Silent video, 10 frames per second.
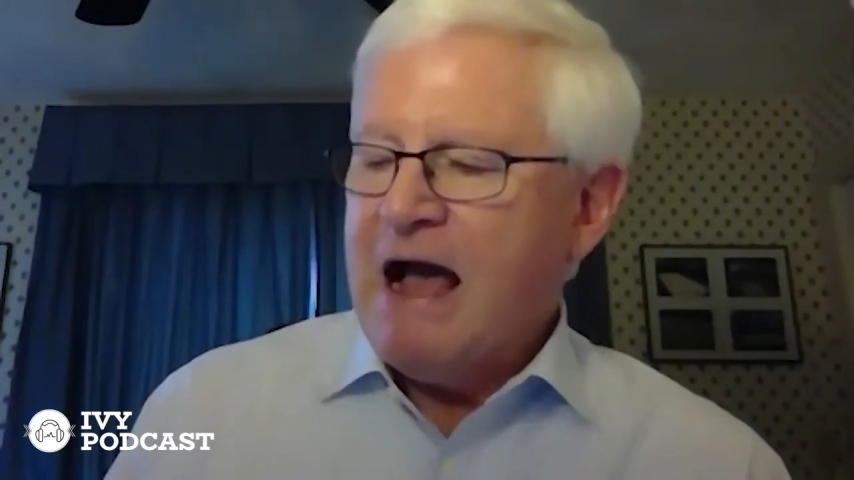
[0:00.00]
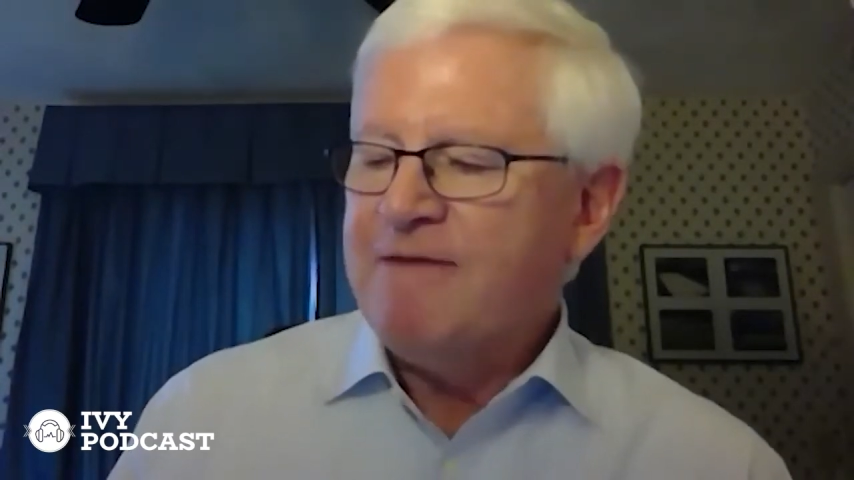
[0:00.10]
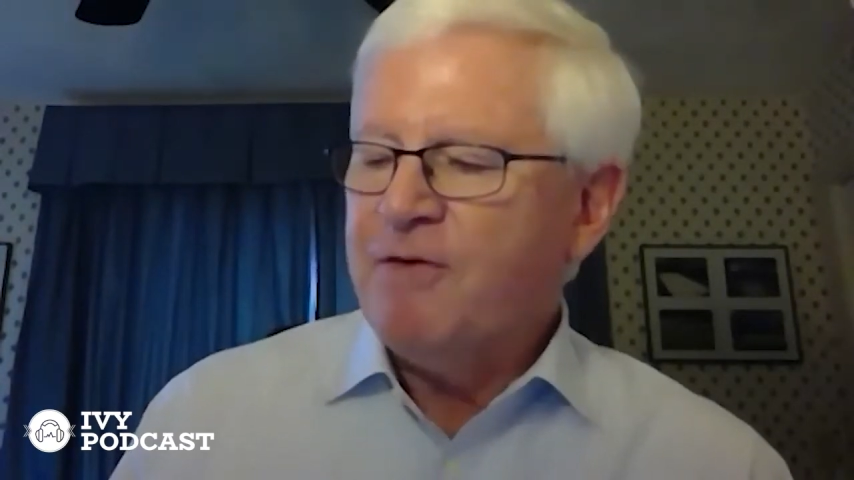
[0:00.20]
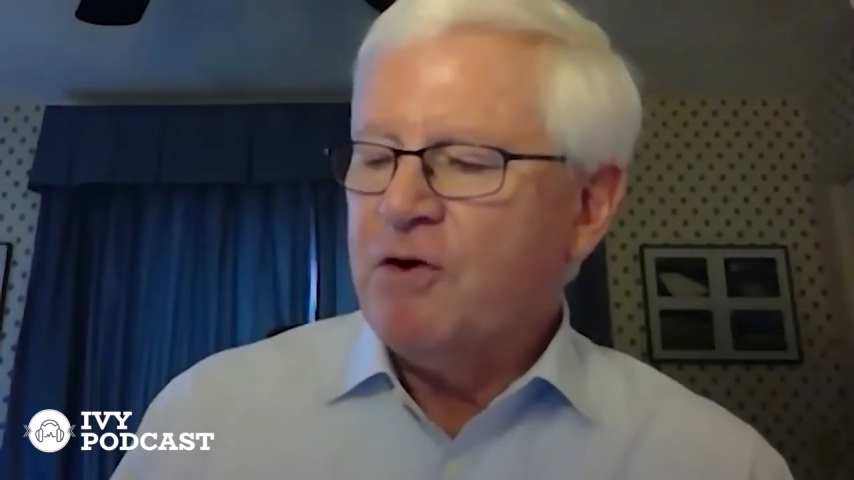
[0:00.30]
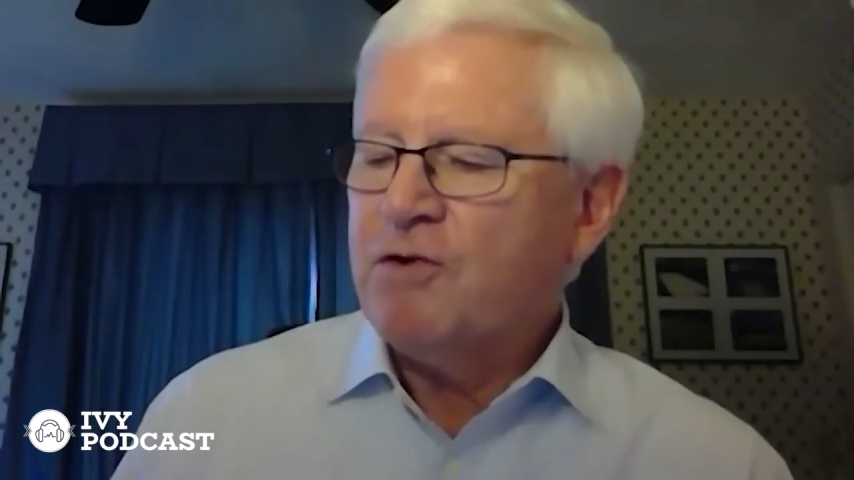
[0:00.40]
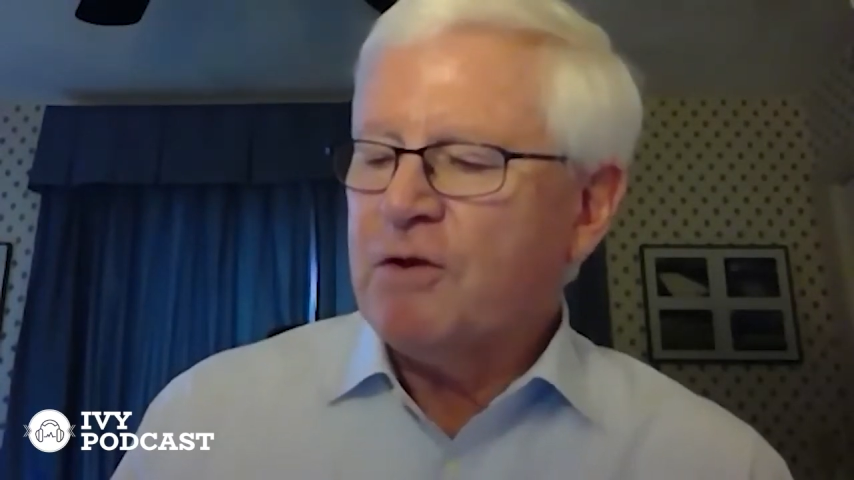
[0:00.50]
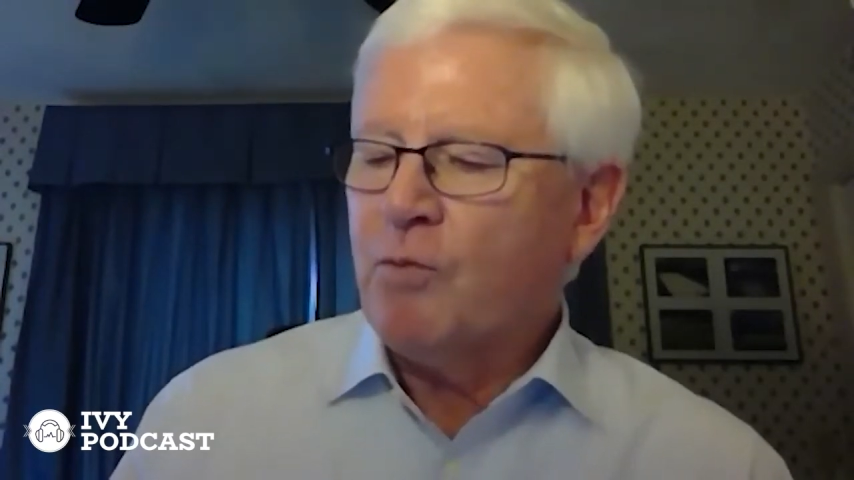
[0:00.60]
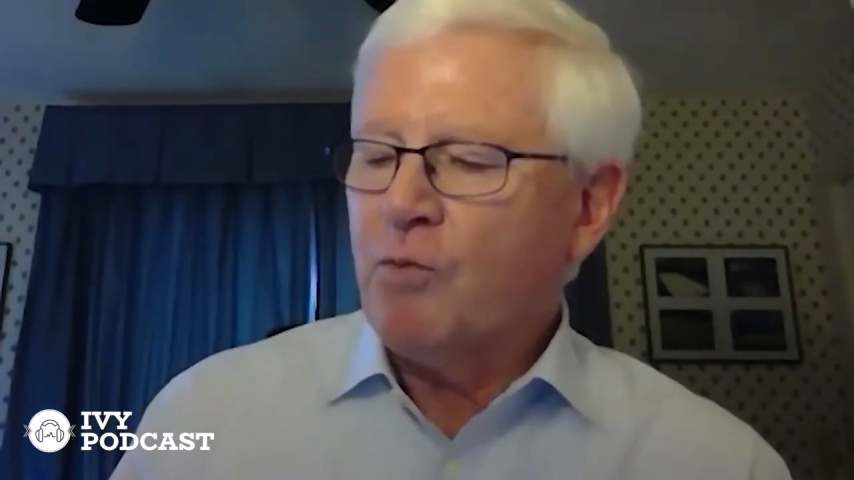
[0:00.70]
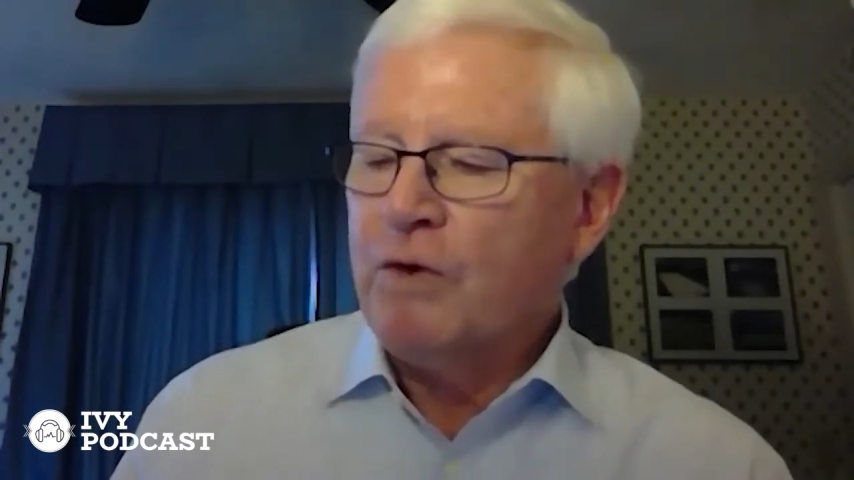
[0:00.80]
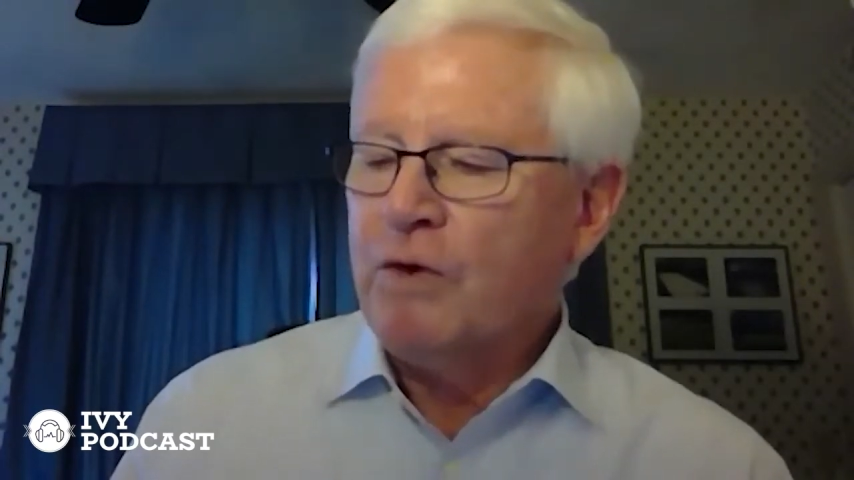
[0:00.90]
I've heard
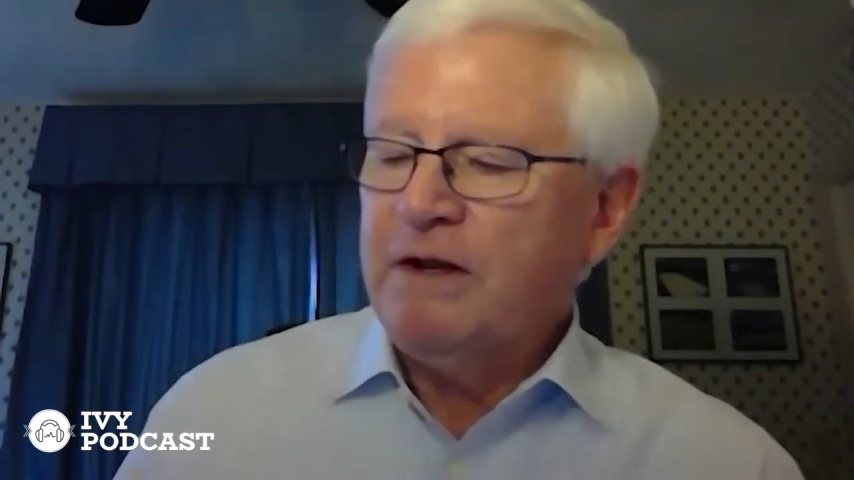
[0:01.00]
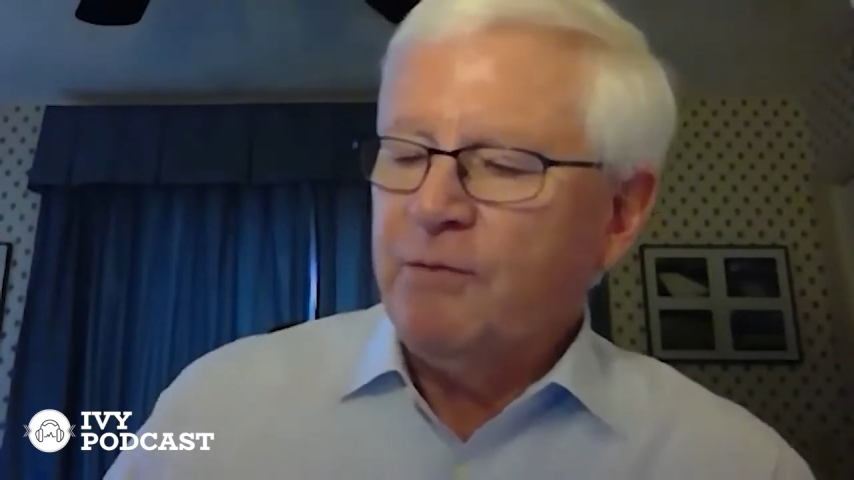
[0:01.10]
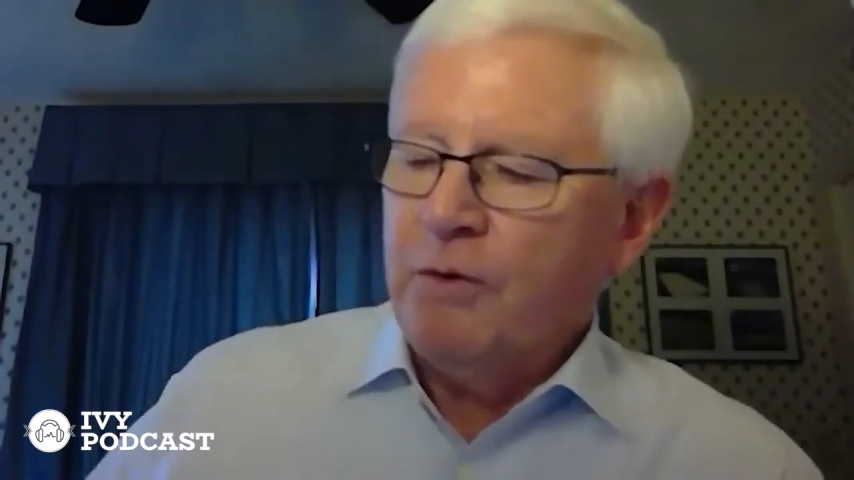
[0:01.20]
some really,